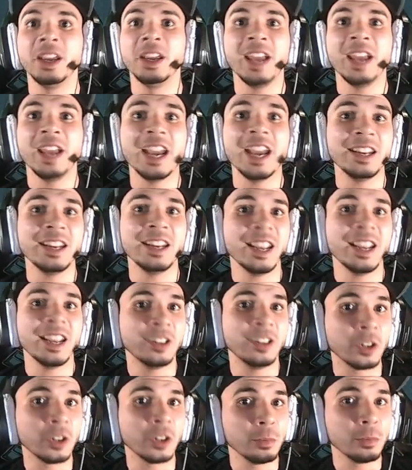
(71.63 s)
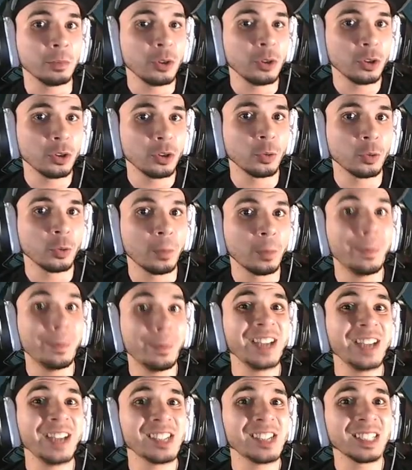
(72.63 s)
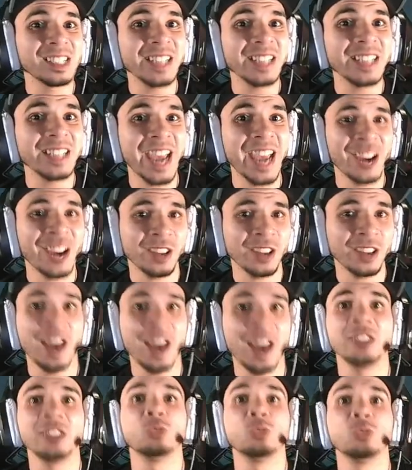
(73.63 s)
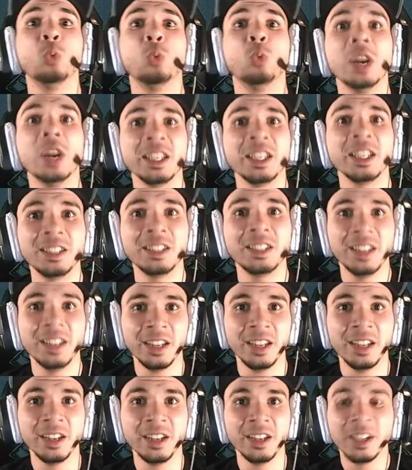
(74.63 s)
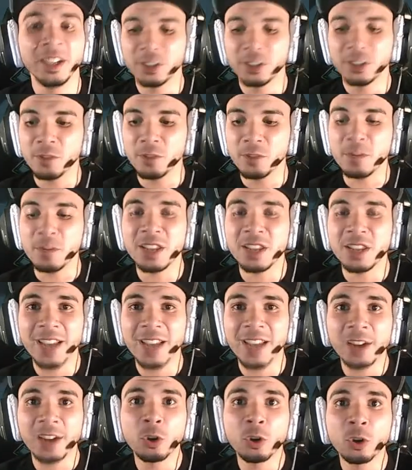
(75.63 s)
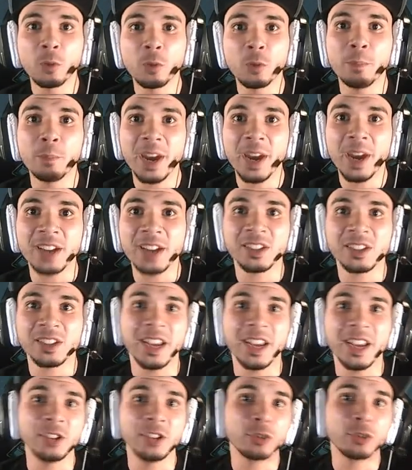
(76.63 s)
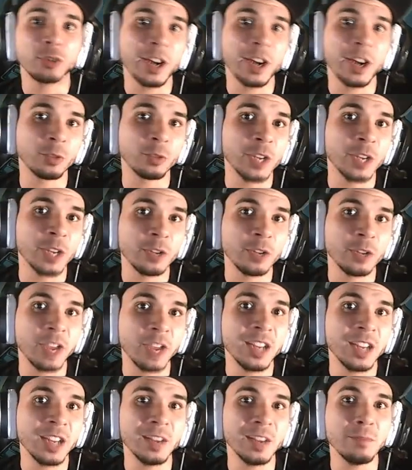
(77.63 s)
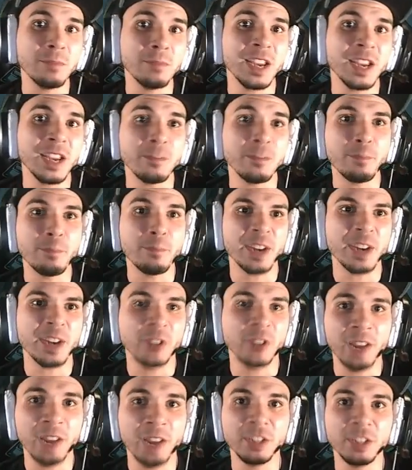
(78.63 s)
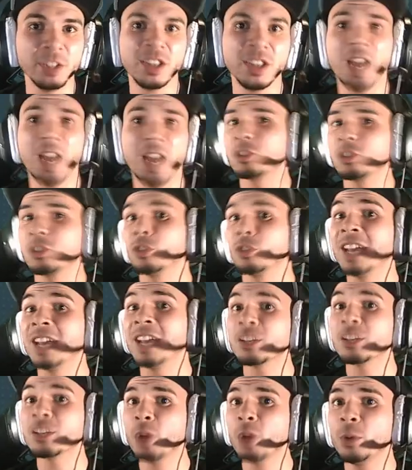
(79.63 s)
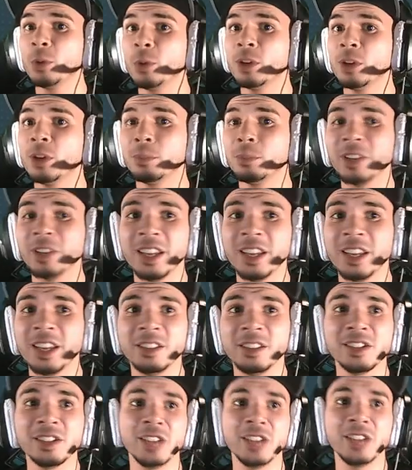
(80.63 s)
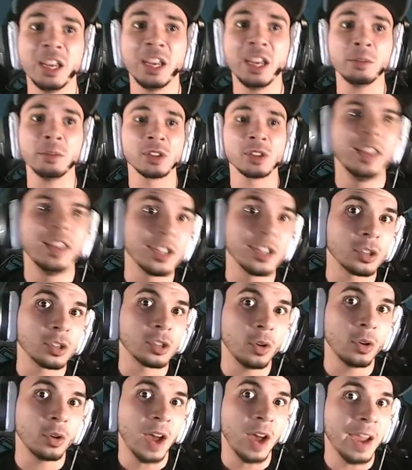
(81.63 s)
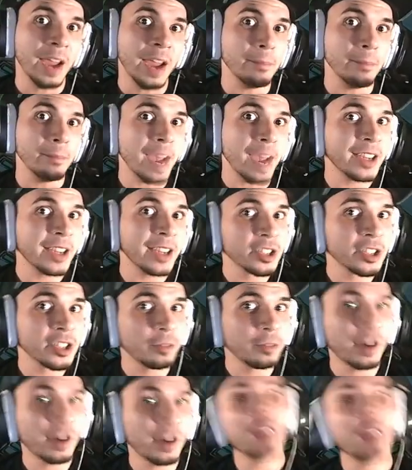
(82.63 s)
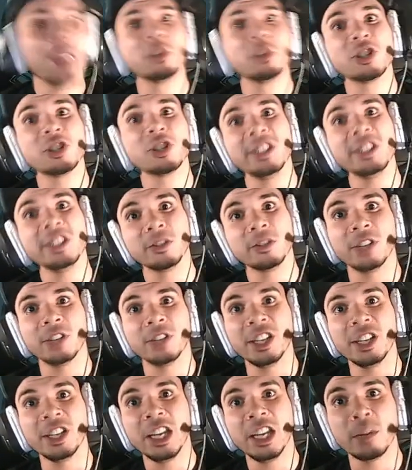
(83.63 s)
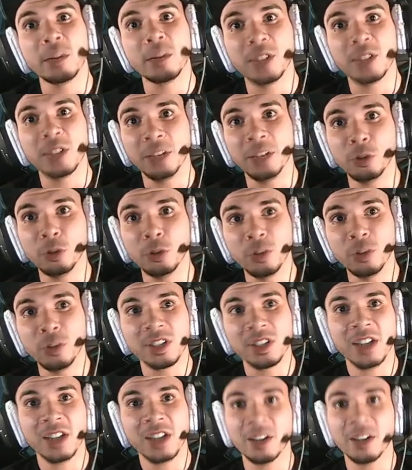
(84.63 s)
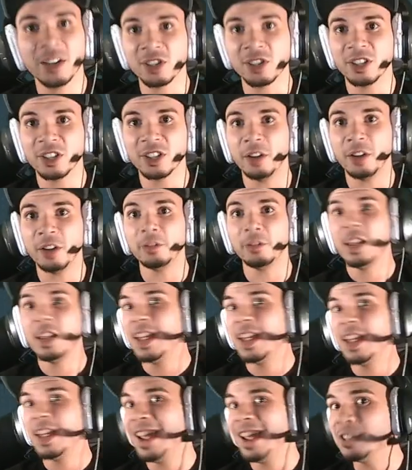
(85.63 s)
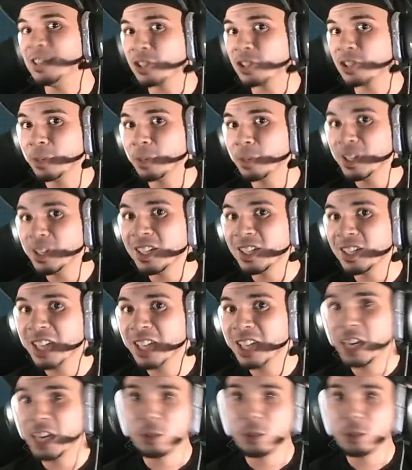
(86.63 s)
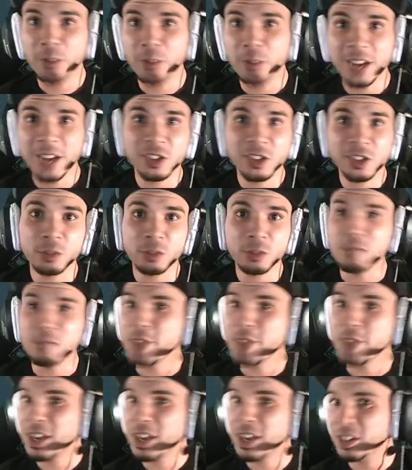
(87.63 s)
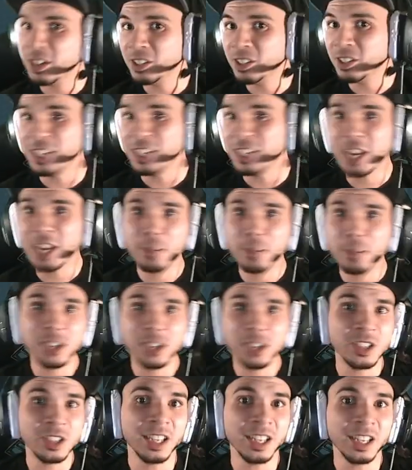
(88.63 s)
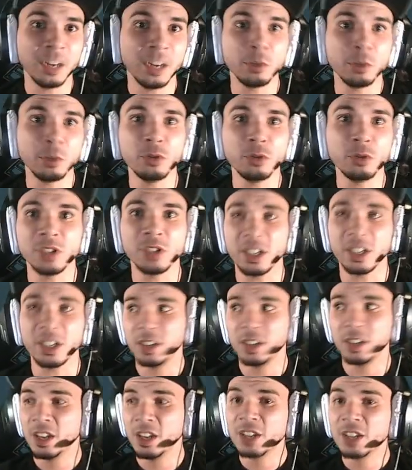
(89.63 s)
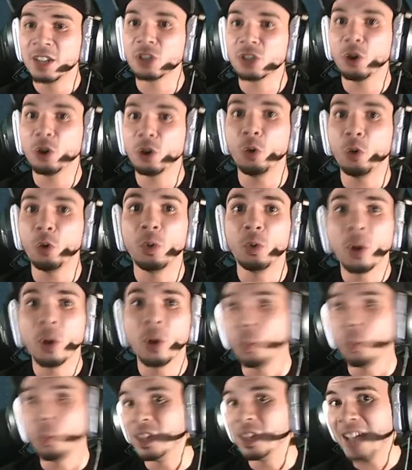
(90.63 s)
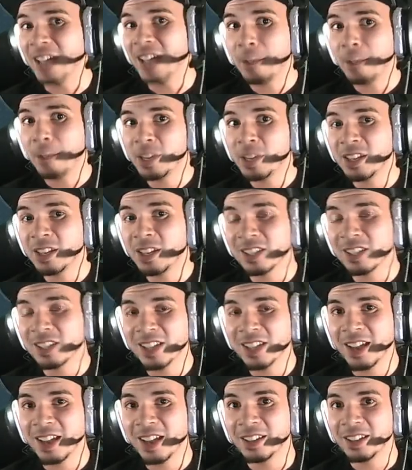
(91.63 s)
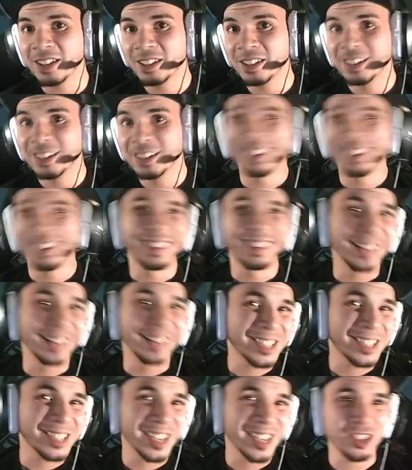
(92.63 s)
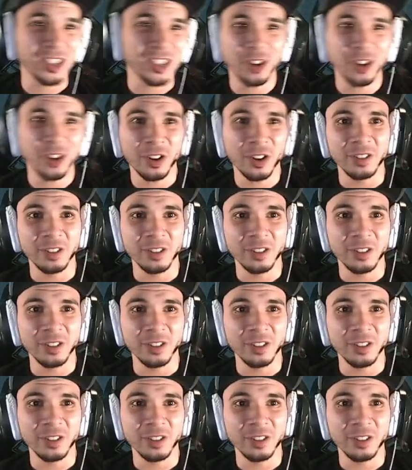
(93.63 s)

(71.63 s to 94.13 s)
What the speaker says: And then the computer will basically analyze what it did to meet that goal best and try to recreate it and make it better every time. So that's why we are playing these games. So I managed to find machine learning games that do this kind of stuff. And some of these games managed to be made in the game engine that I'm using. So with that being said, let's get started.